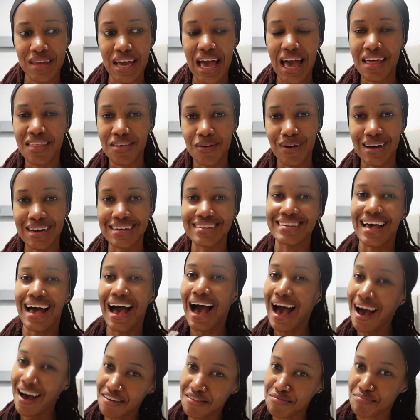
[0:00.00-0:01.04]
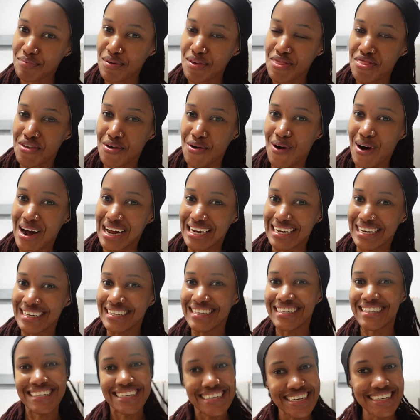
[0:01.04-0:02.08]
Otherwise, I've been the one
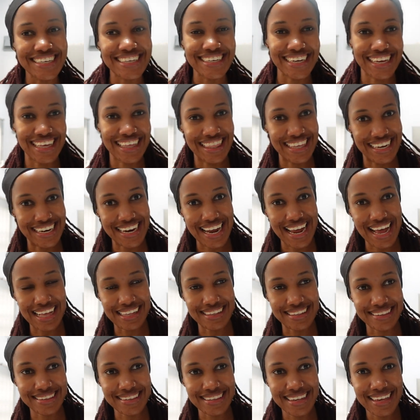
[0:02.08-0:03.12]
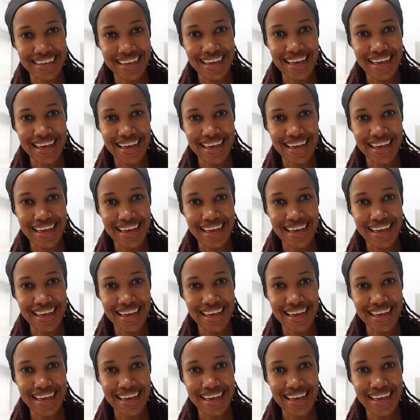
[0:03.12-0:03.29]
teaching the dance.